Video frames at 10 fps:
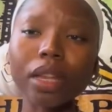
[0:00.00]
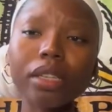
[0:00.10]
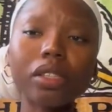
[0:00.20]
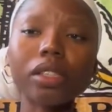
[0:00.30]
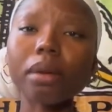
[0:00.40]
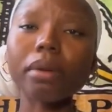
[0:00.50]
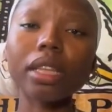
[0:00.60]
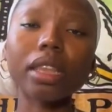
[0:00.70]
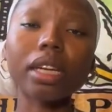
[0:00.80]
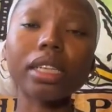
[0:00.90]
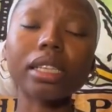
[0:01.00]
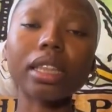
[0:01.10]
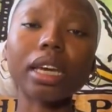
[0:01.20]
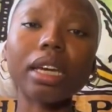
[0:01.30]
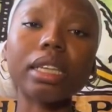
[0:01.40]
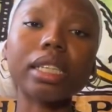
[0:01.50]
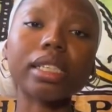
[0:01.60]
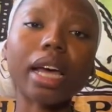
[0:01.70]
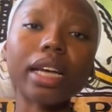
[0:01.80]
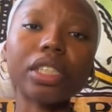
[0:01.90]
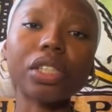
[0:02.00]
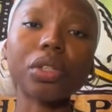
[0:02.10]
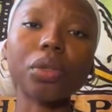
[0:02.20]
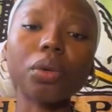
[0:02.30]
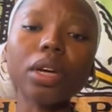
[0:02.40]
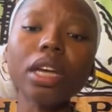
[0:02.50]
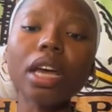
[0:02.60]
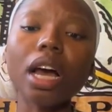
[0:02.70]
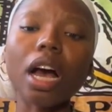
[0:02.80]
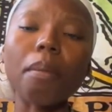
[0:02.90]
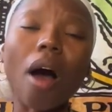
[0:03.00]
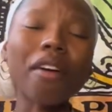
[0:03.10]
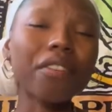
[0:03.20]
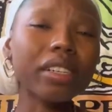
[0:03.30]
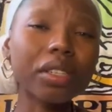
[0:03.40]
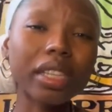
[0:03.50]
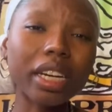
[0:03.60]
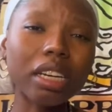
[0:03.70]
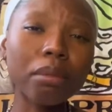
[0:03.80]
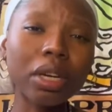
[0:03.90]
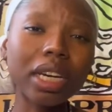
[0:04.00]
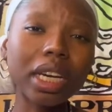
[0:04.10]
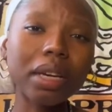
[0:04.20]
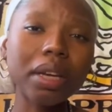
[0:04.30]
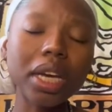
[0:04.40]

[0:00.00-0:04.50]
to some of the things that they decide to offer to their community.